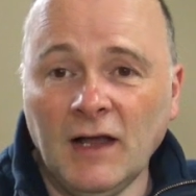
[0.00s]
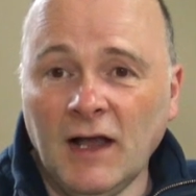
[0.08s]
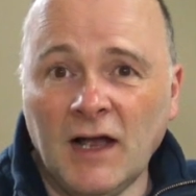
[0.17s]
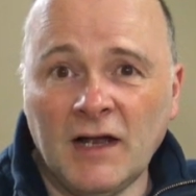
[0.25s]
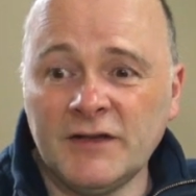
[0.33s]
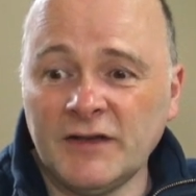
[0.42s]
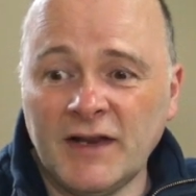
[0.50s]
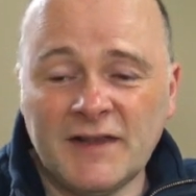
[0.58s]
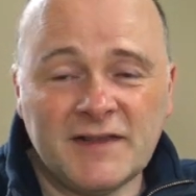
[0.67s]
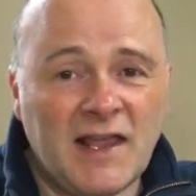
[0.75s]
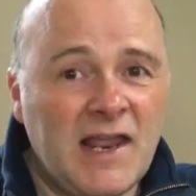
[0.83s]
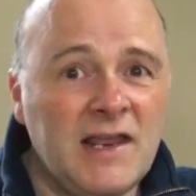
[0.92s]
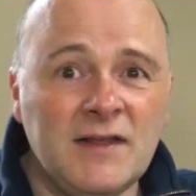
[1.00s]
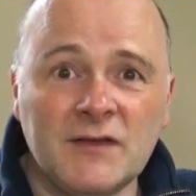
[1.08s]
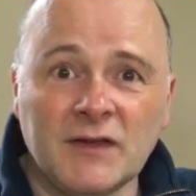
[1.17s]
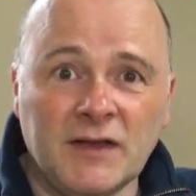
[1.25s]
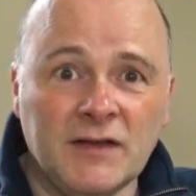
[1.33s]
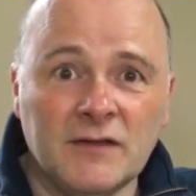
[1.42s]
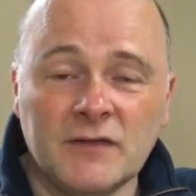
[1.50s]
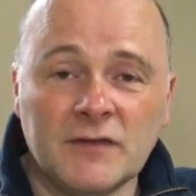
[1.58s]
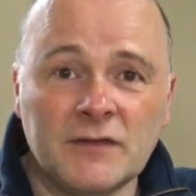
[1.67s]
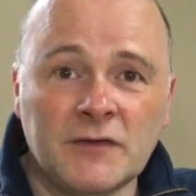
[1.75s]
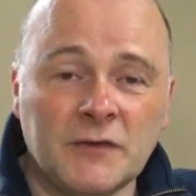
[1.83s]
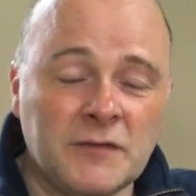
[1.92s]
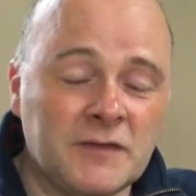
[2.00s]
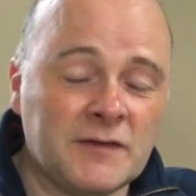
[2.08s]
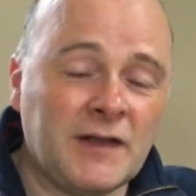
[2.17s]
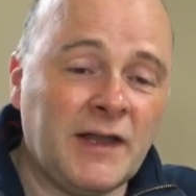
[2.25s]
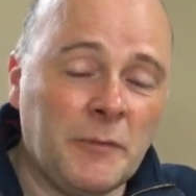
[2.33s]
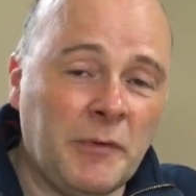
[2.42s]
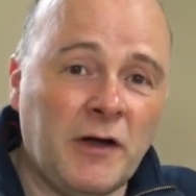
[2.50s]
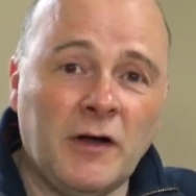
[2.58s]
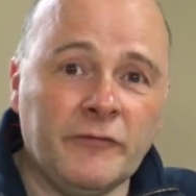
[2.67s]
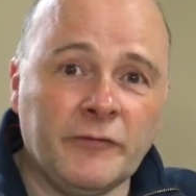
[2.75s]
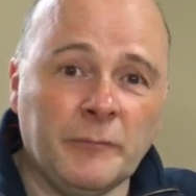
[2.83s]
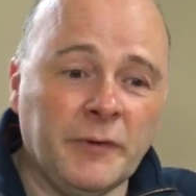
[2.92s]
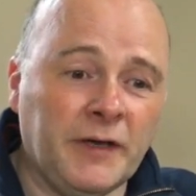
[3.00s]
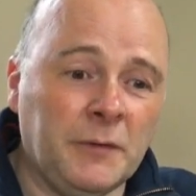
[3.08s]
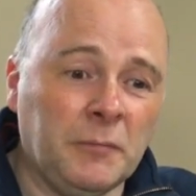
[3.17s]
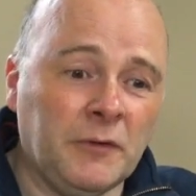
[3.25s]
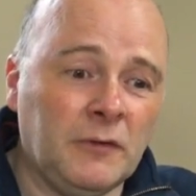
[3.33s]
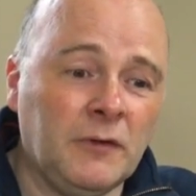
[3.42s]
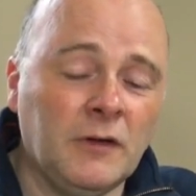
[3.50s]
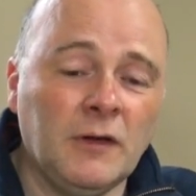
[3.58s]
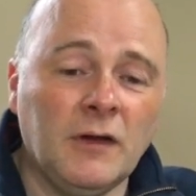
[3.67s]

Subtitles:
and it's easy to stay apart from people.